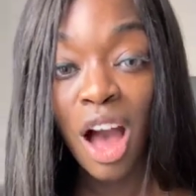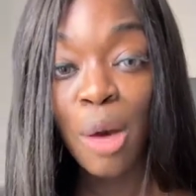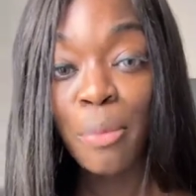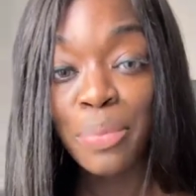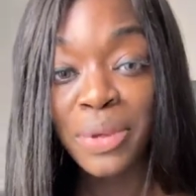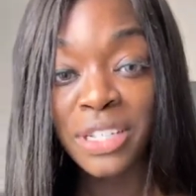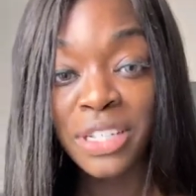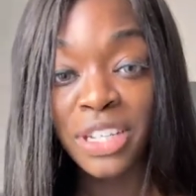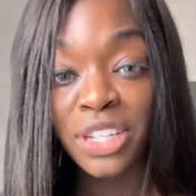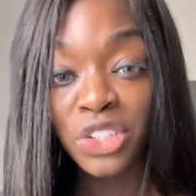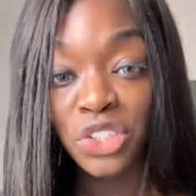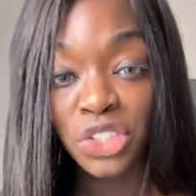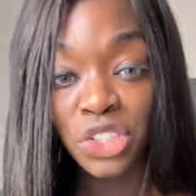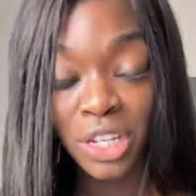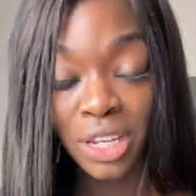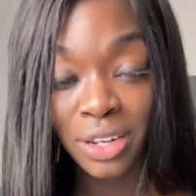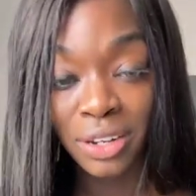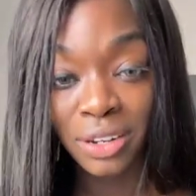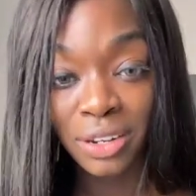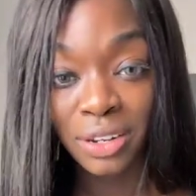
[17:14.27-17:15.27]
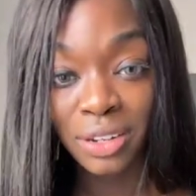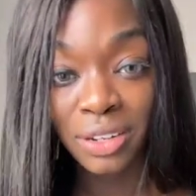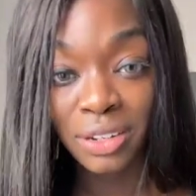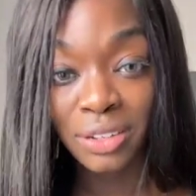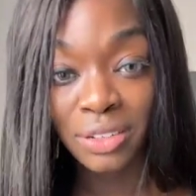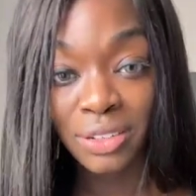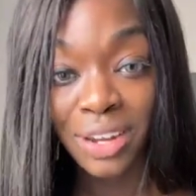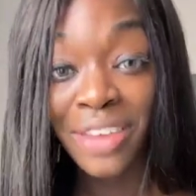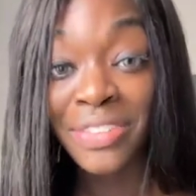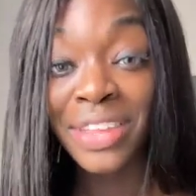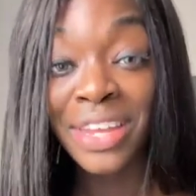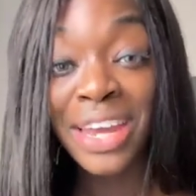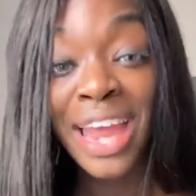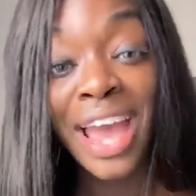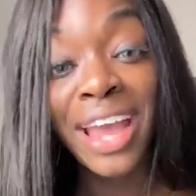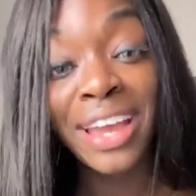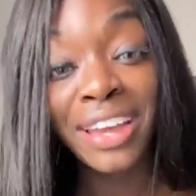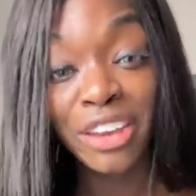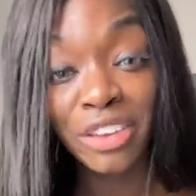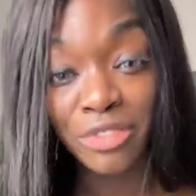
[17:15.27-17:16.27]
Competition in the
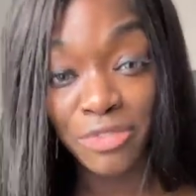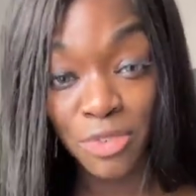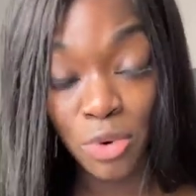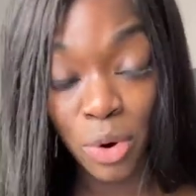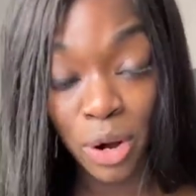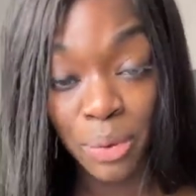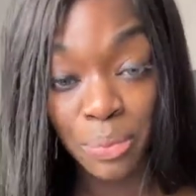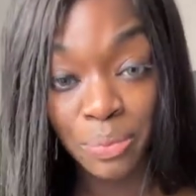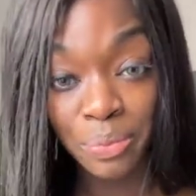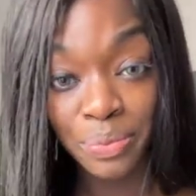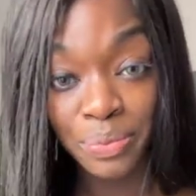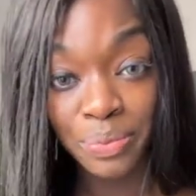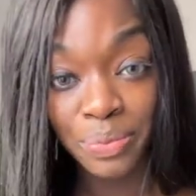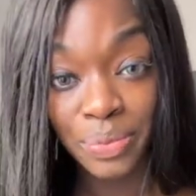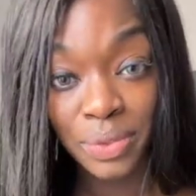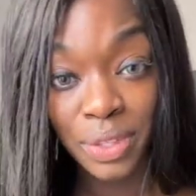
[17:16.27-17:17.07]
negative form.